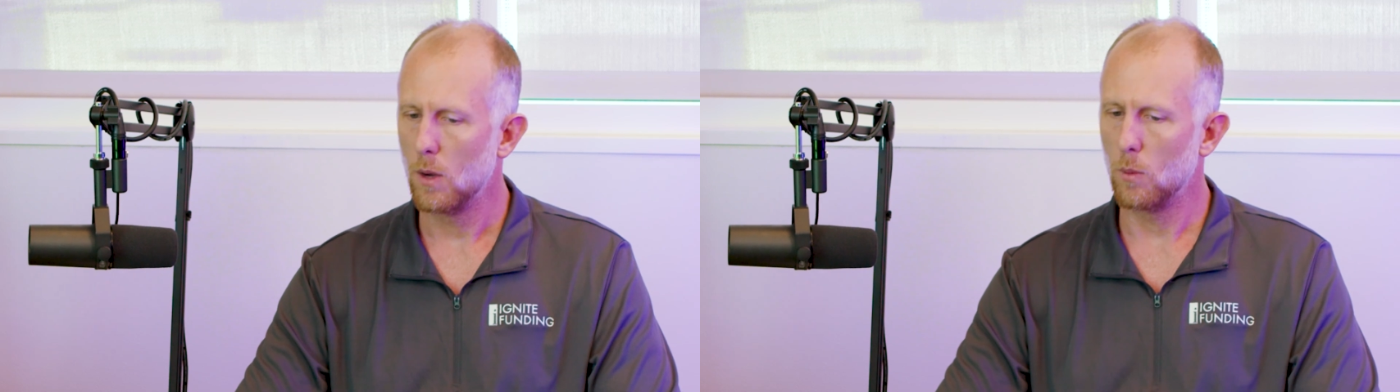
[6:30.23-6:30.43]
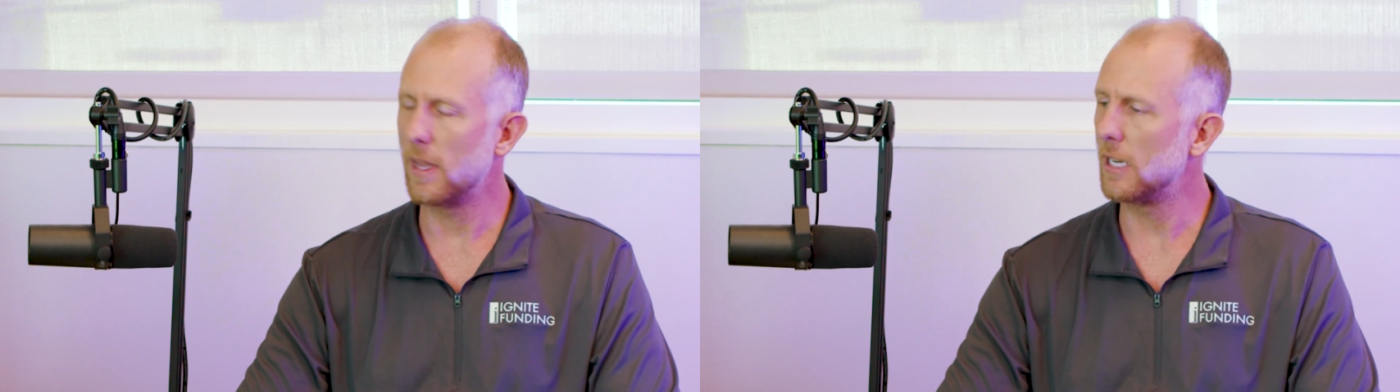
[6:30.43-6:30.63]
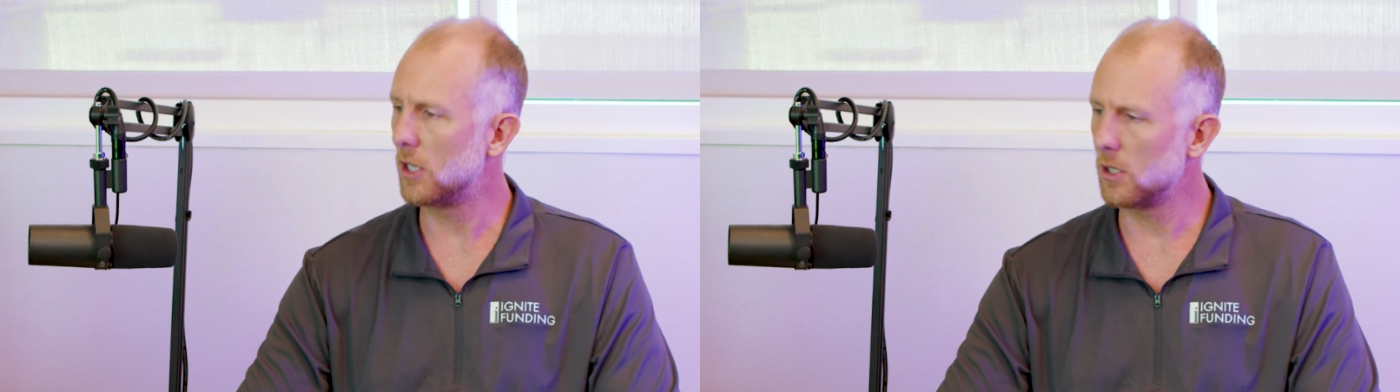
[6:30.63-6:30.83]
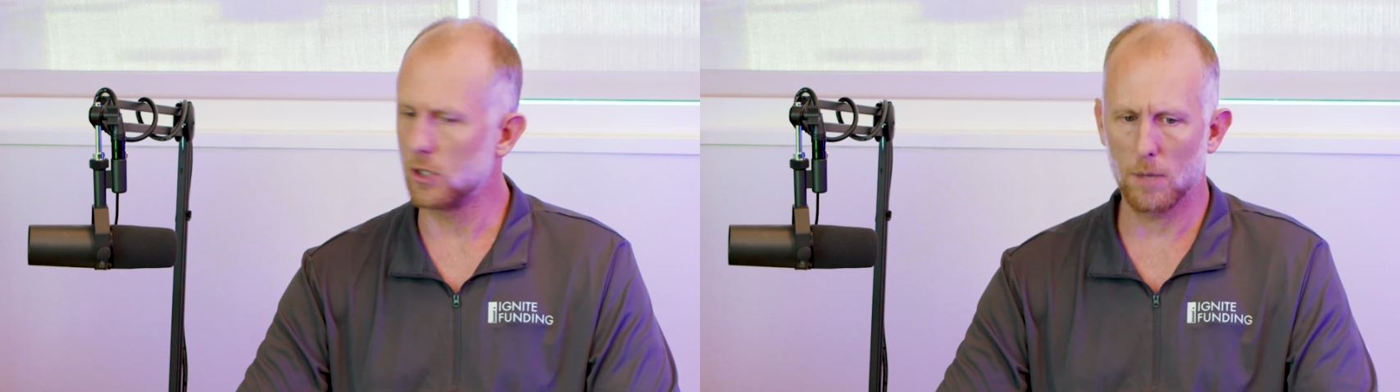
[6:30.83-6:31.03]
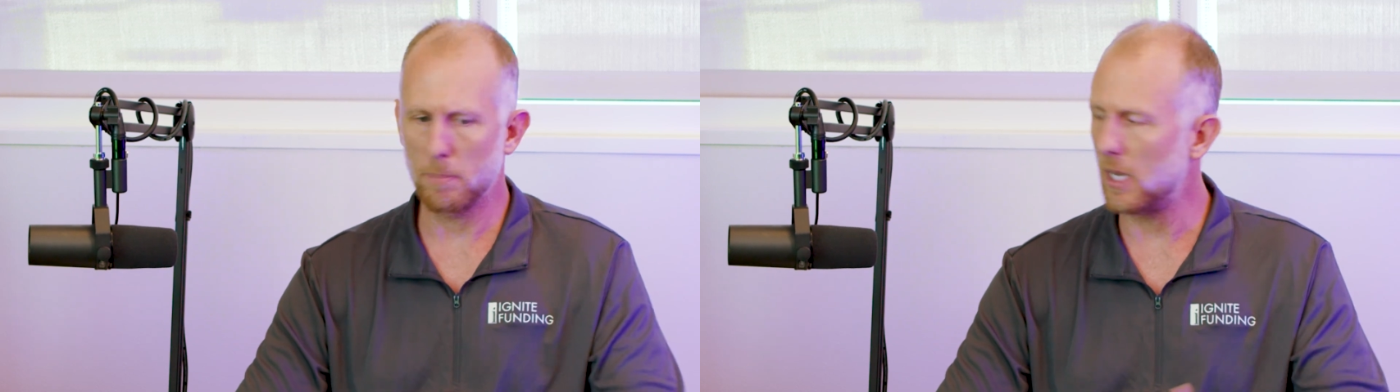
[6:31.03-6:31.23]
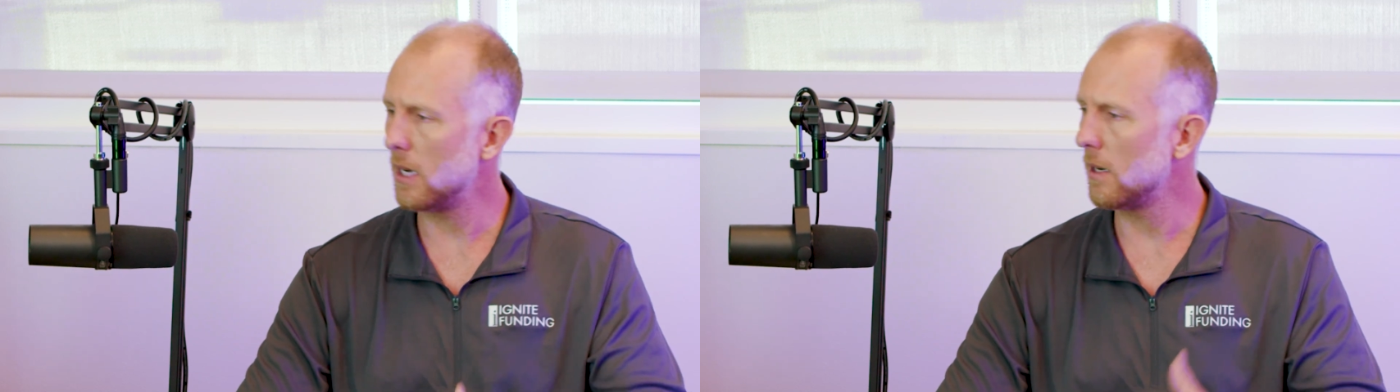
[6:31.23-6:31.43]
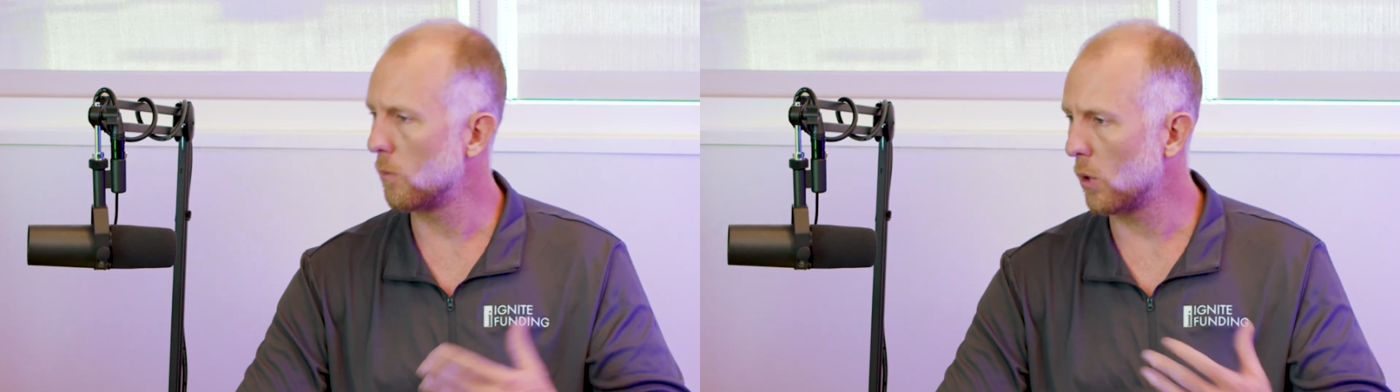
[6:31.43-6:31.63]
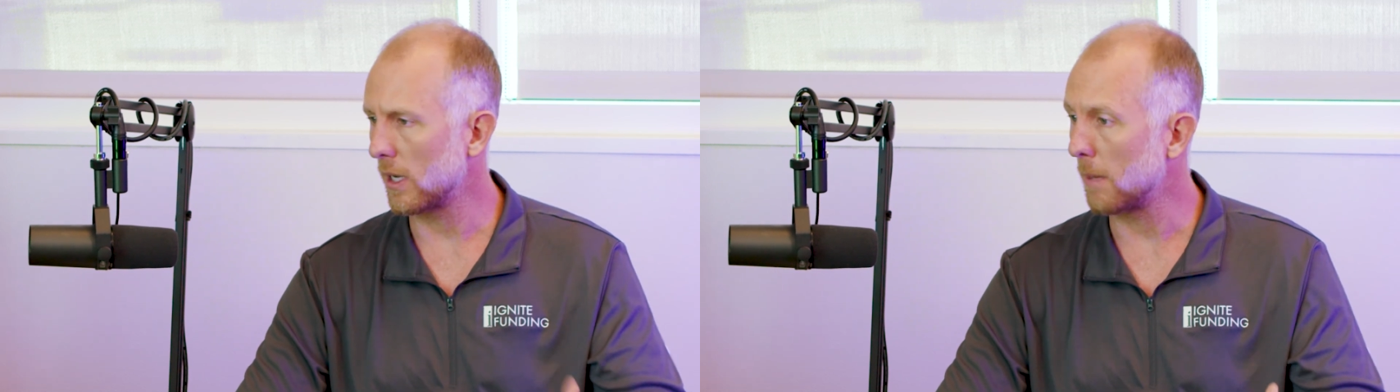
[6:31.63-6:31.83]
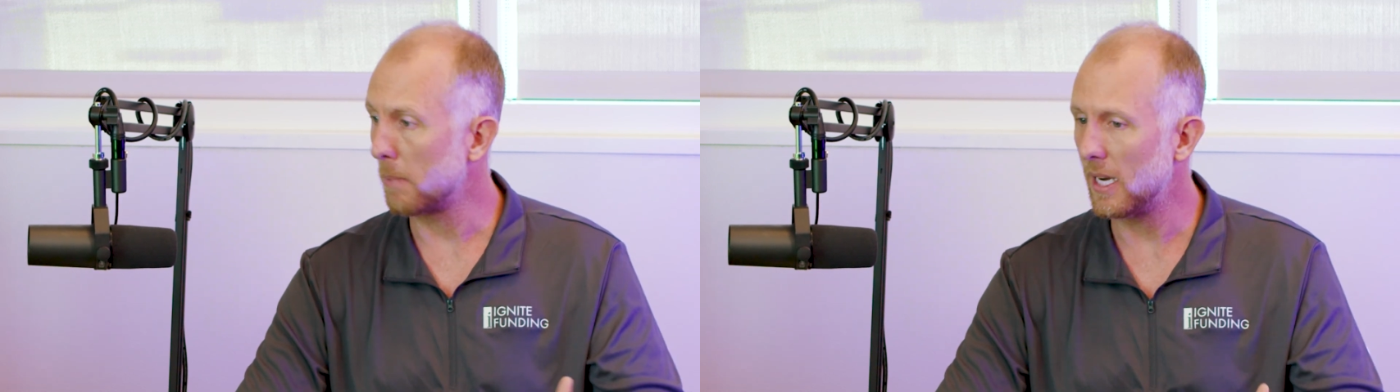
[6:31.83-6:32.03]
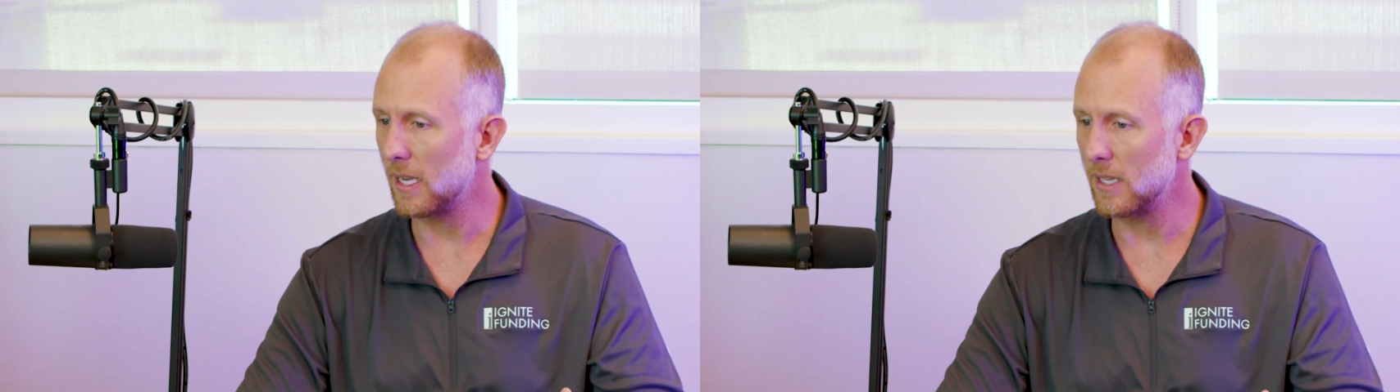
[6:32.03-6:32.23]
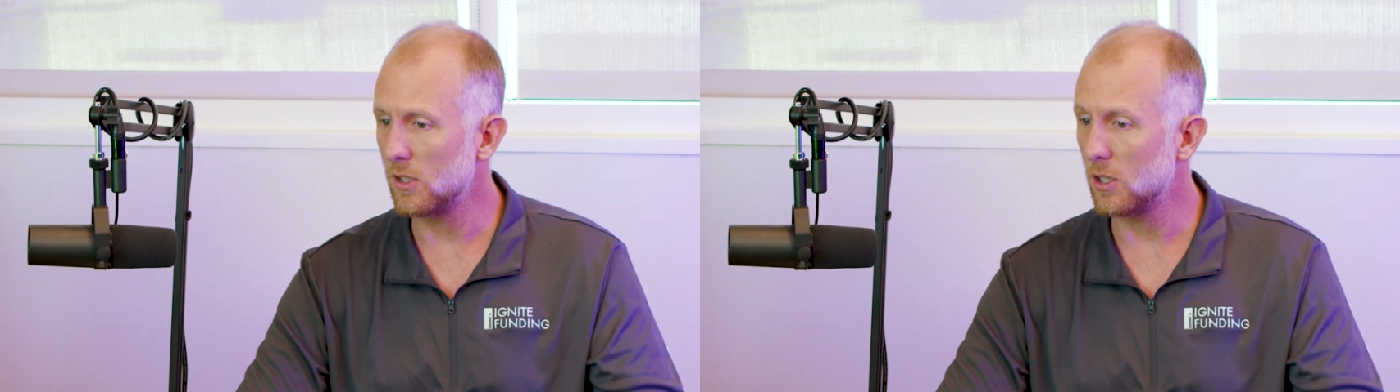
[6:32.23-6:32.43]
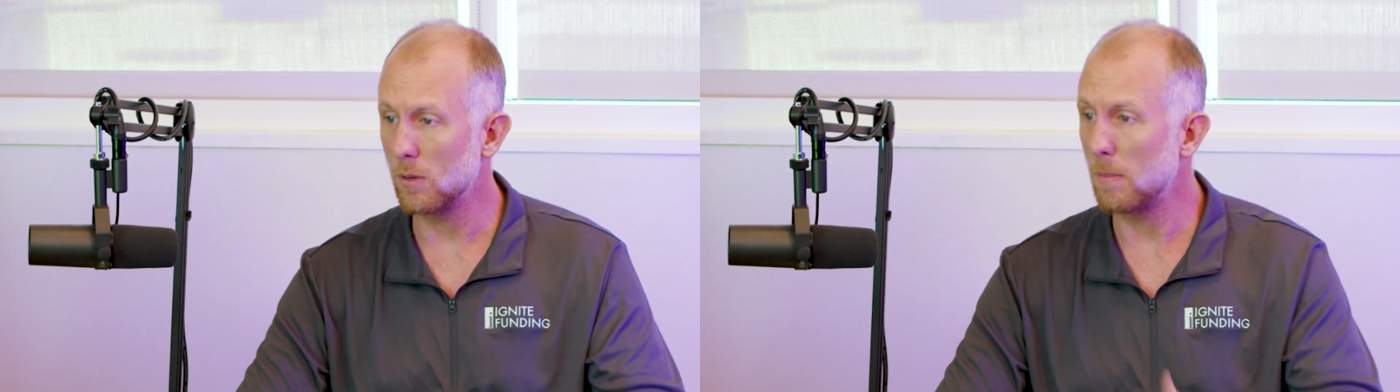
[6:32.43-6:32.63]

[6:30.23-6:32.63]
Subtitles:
When they jump in and want to compete against you,